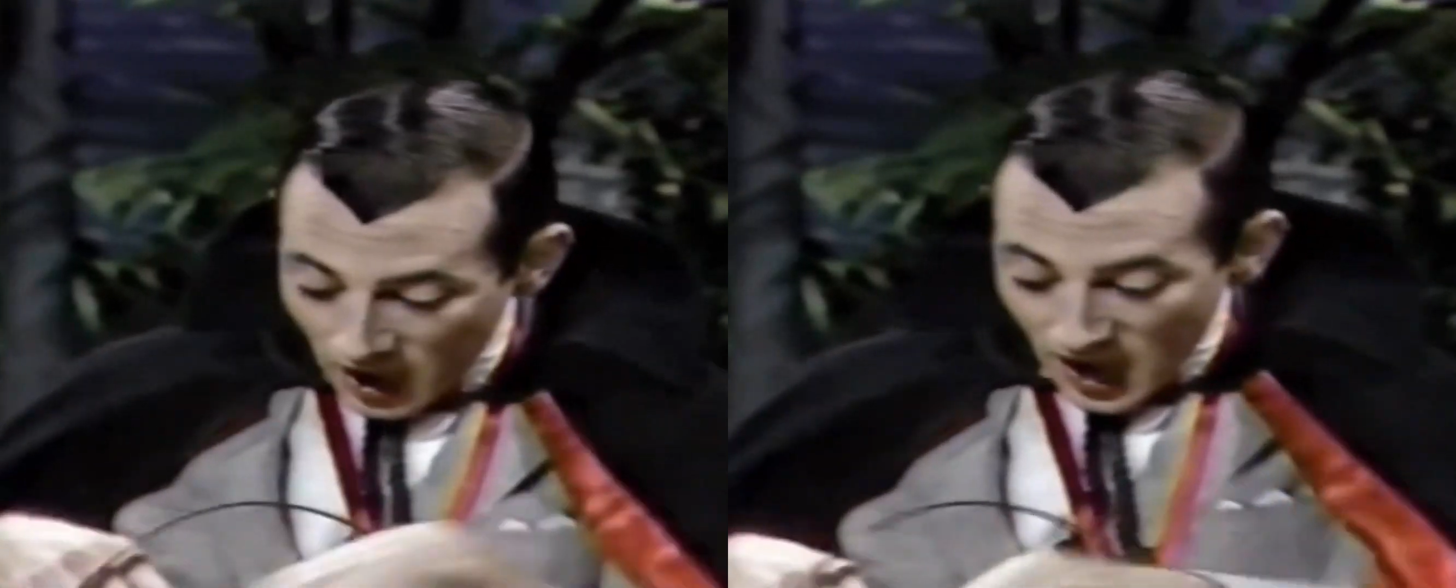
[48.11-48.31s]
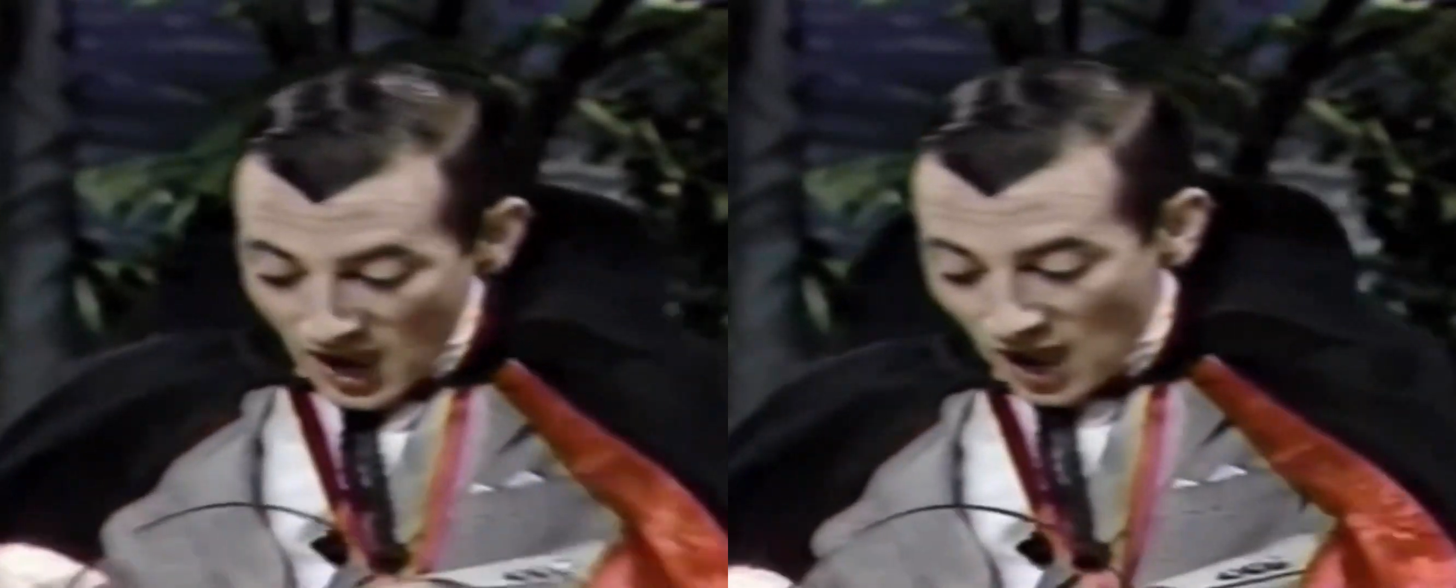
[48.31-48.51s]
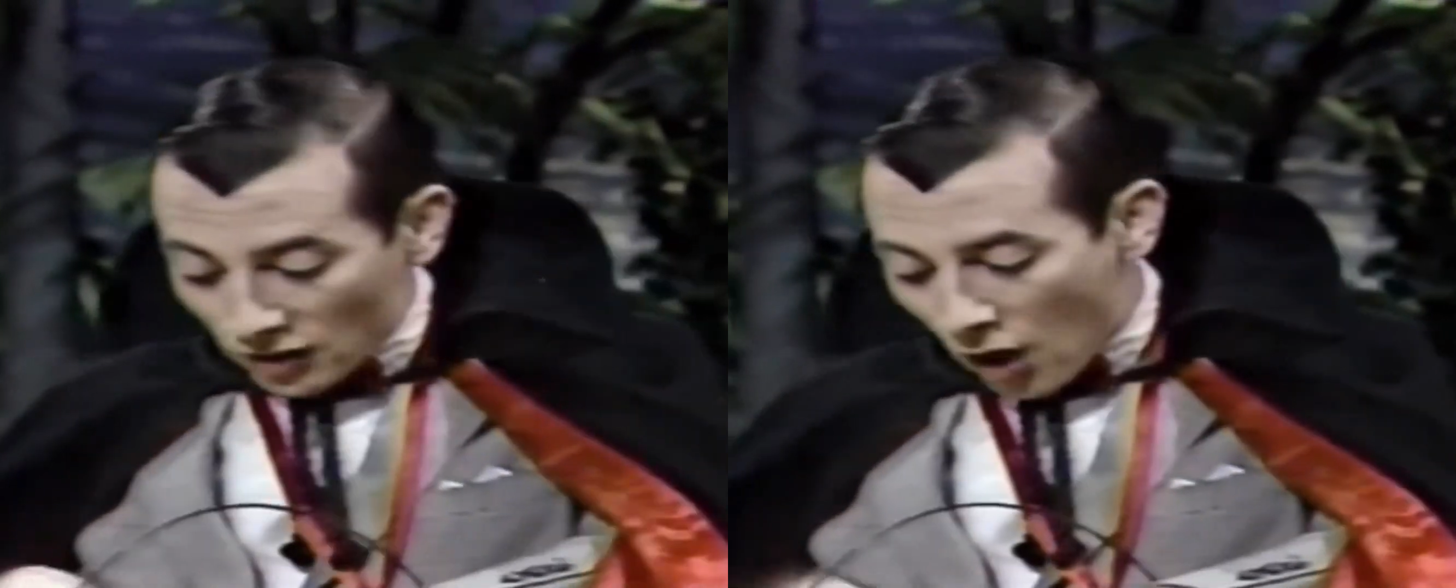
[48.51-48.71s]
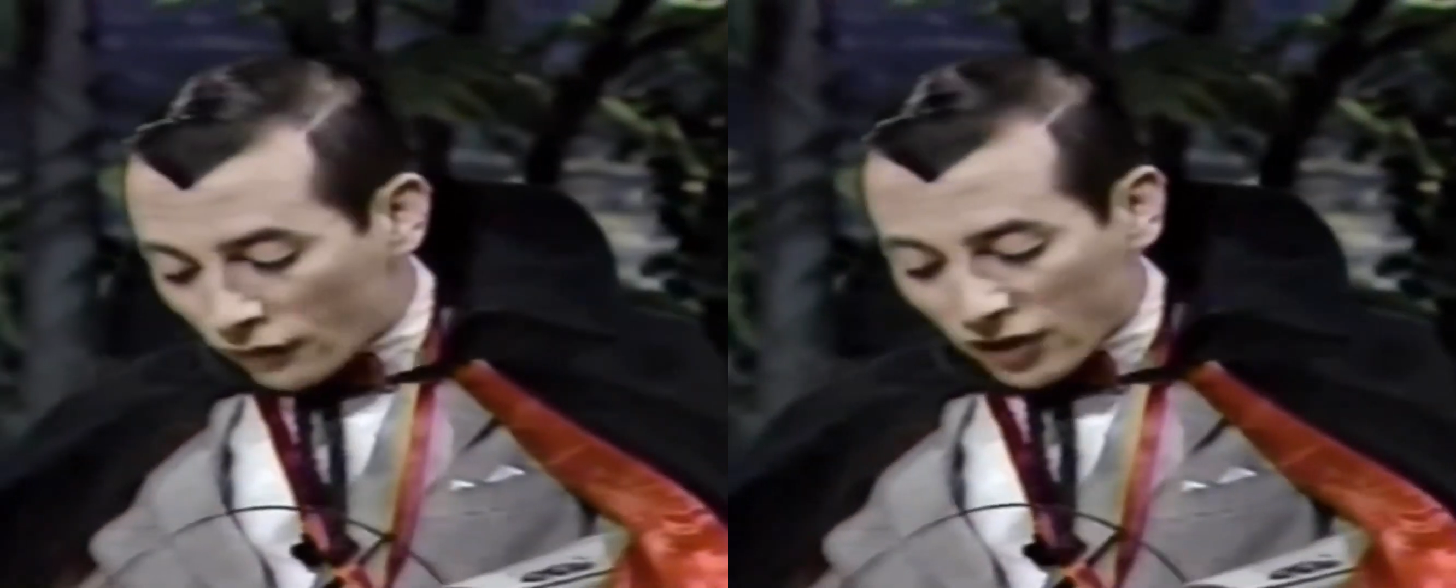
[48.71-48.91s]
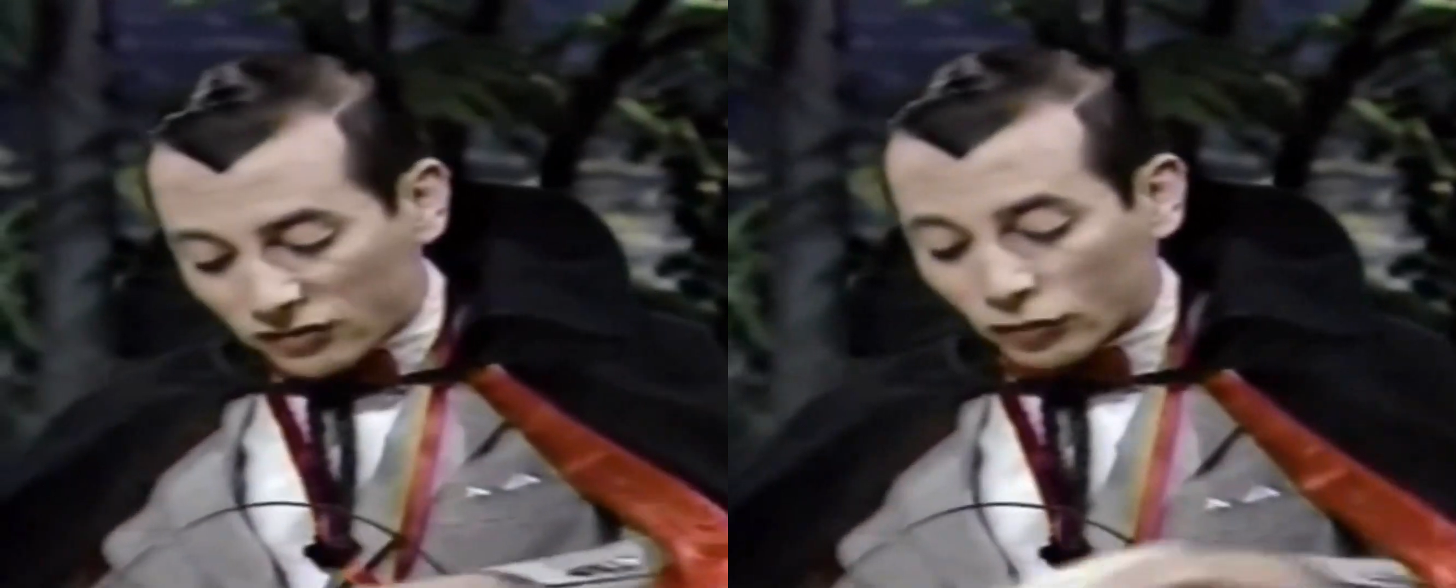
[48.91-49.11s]
and, oh,
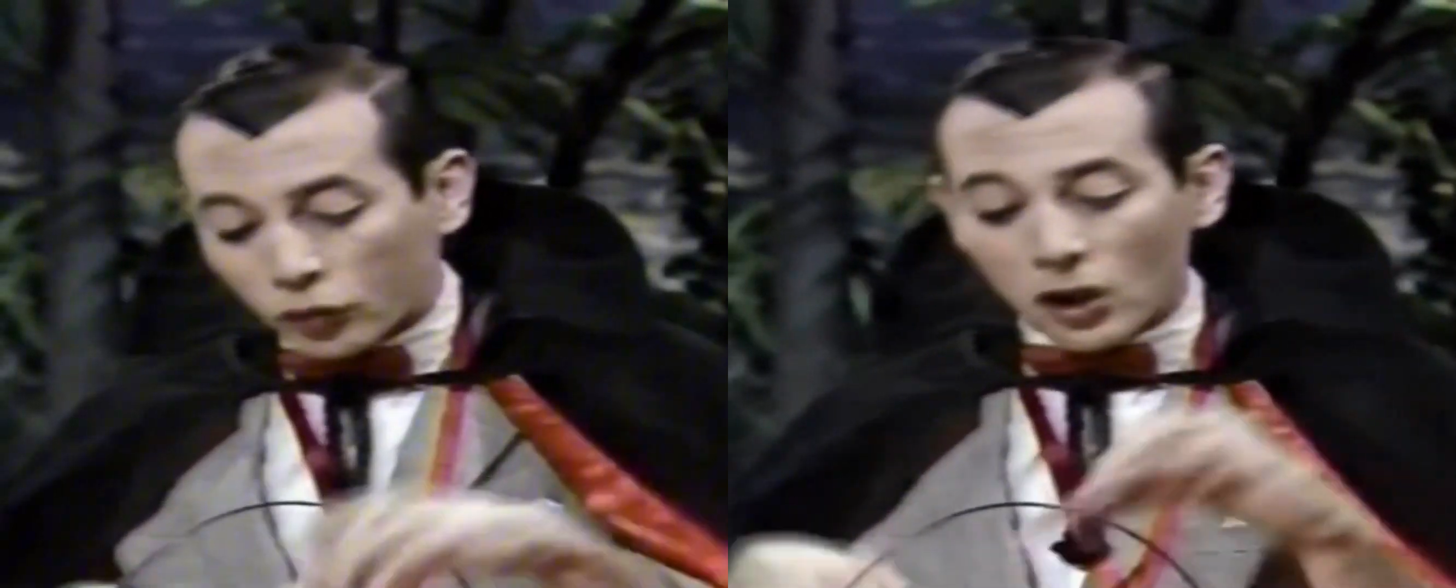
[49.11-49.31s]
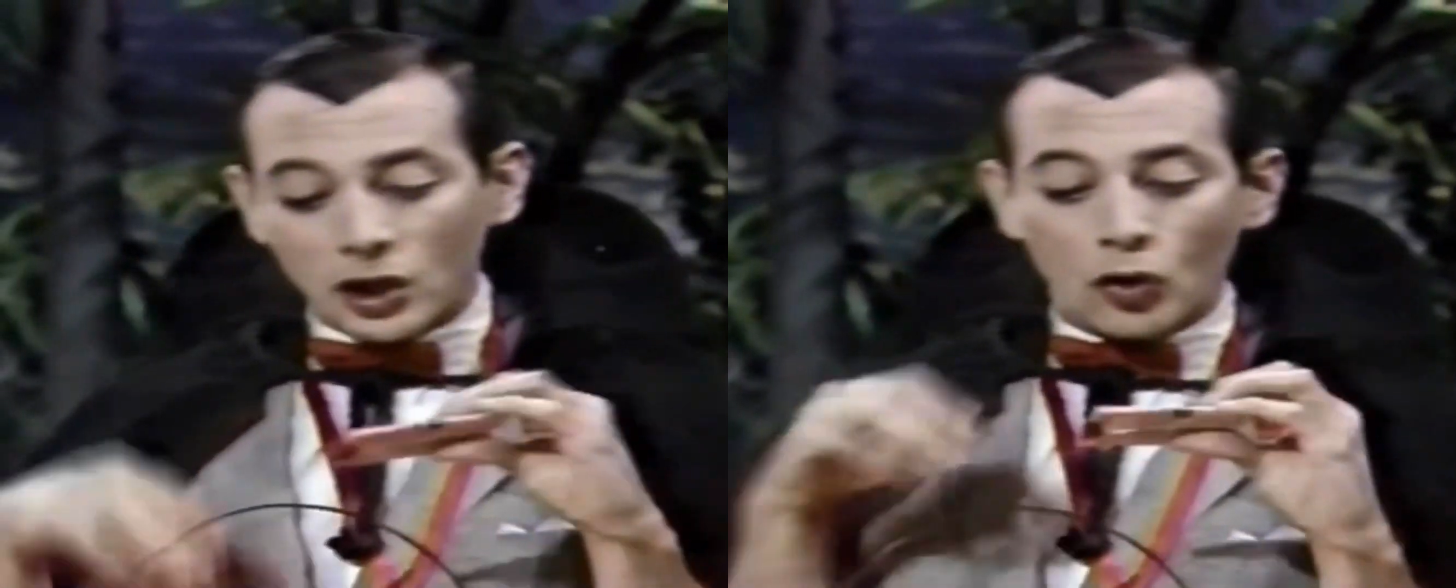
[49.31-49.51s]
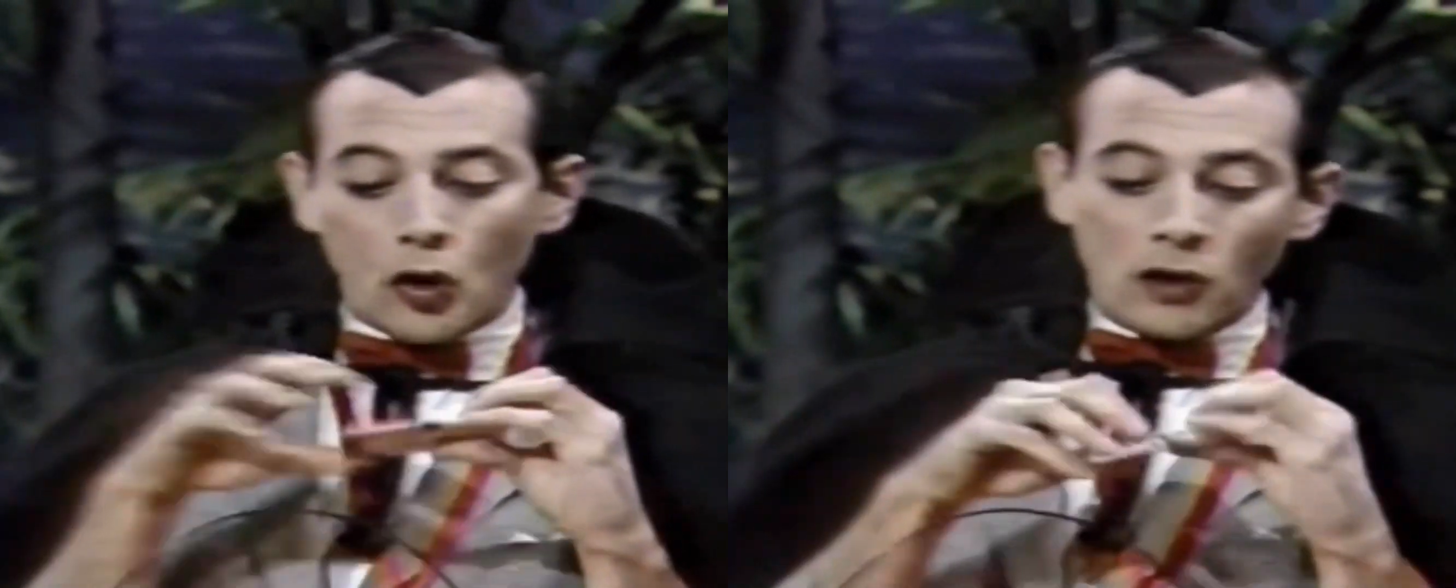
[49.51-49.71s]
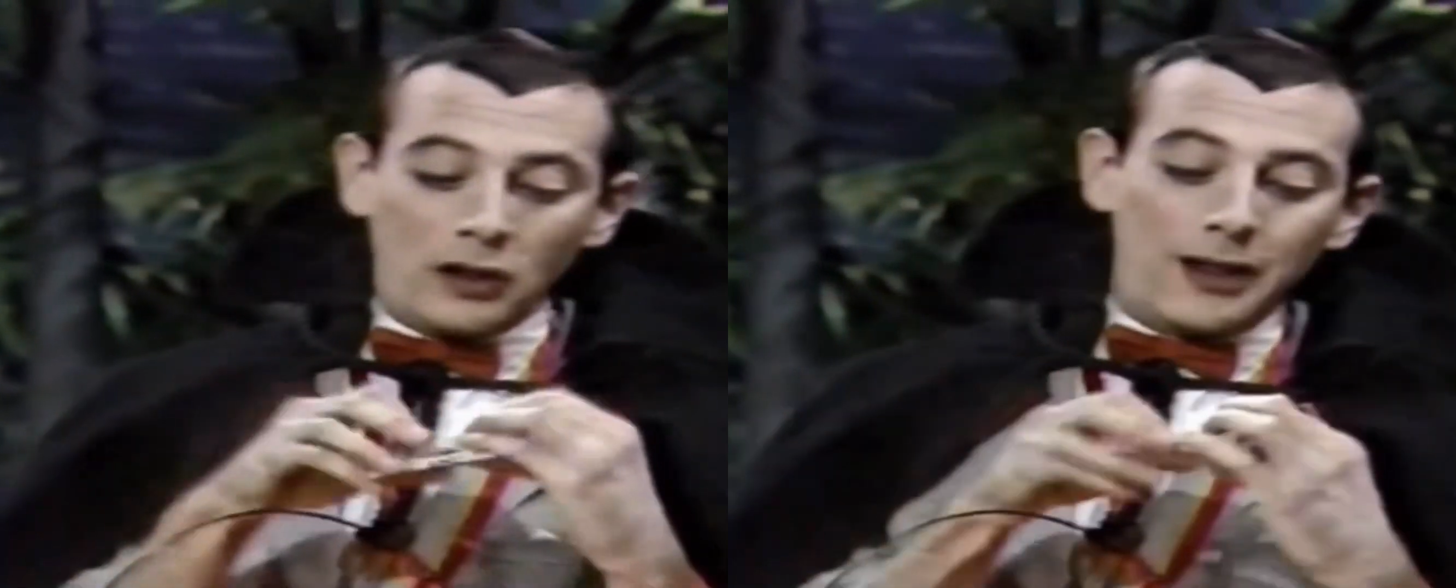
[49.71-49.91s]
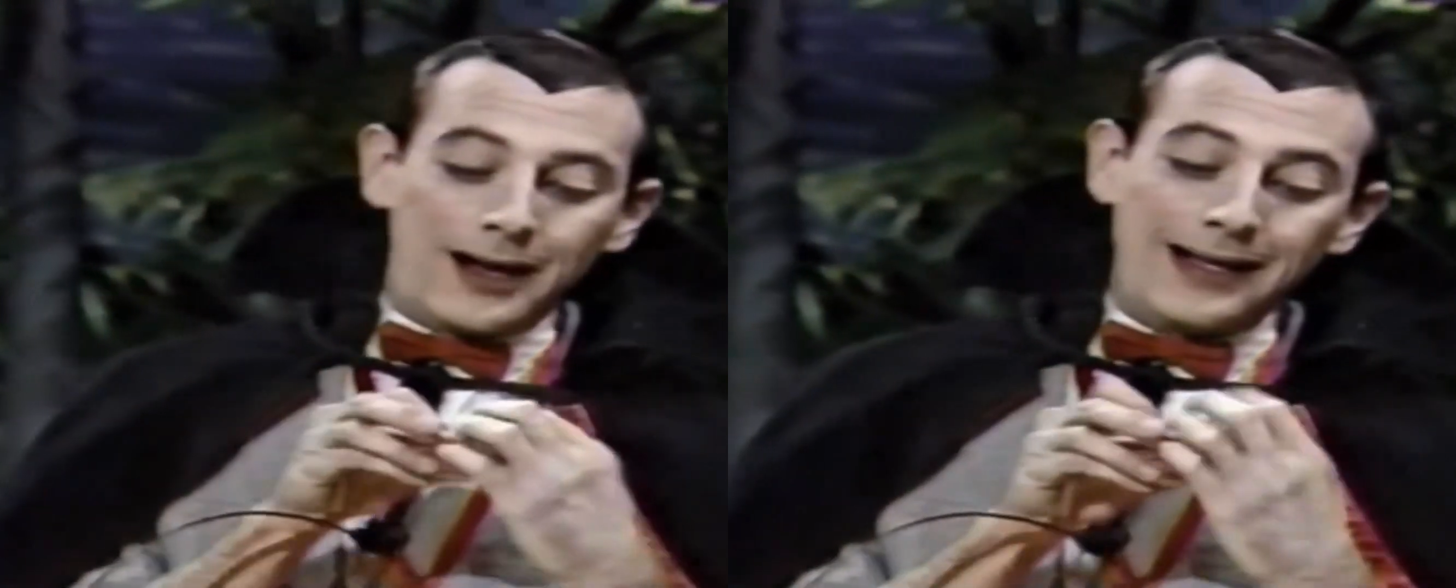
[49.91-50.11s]
this is really cool.
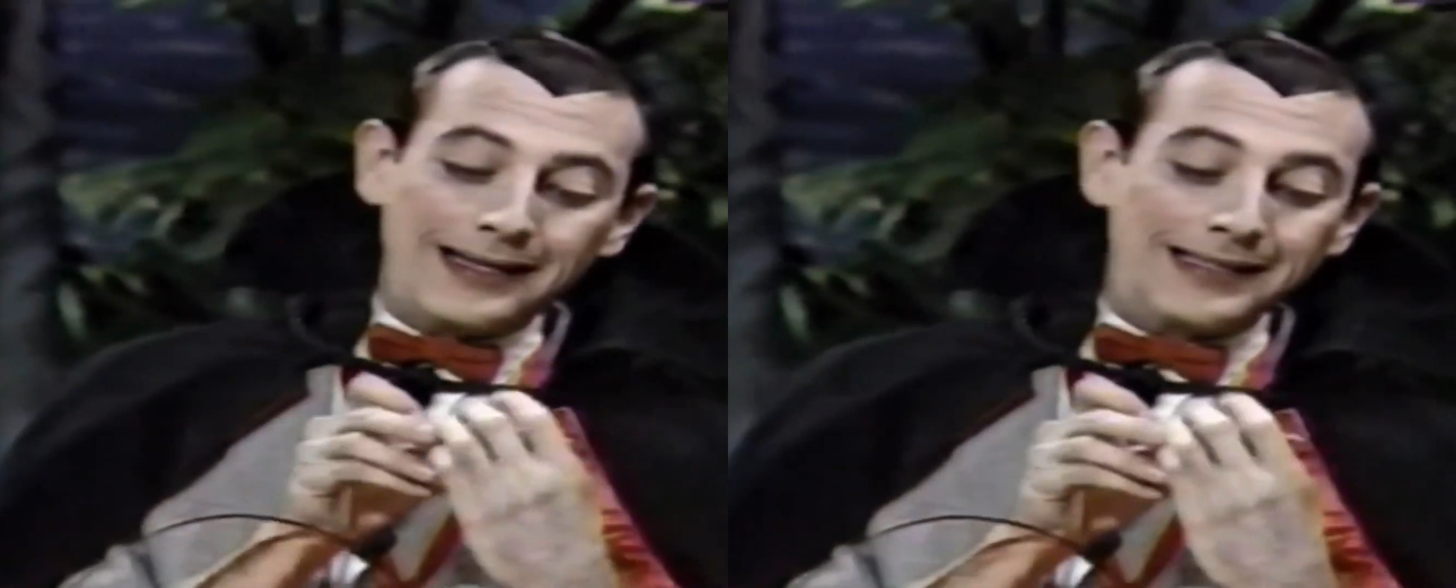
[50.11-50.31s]
Look.